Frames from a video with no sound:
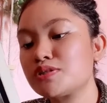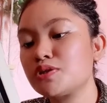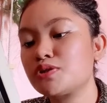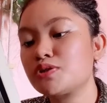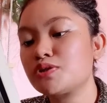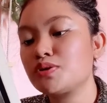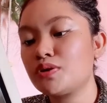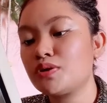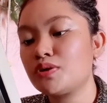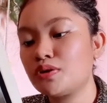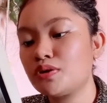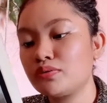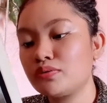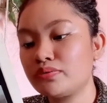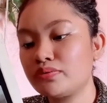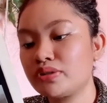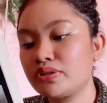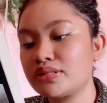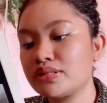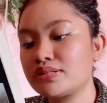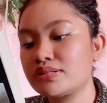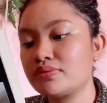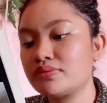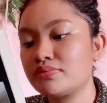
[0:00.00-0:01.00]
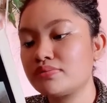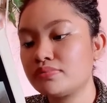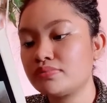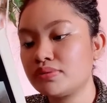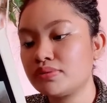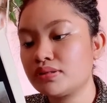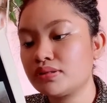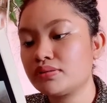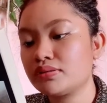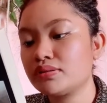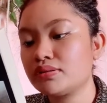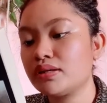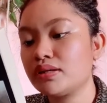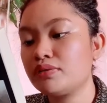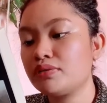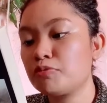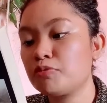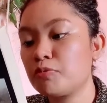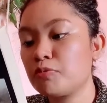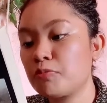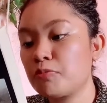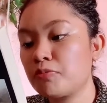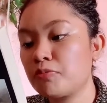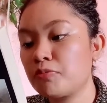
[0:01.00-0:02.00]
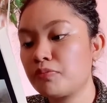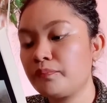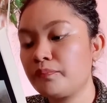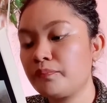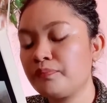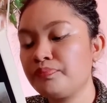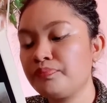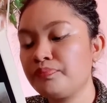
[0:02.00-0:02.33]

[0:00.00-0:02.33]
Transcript: her lover is revealed and hope.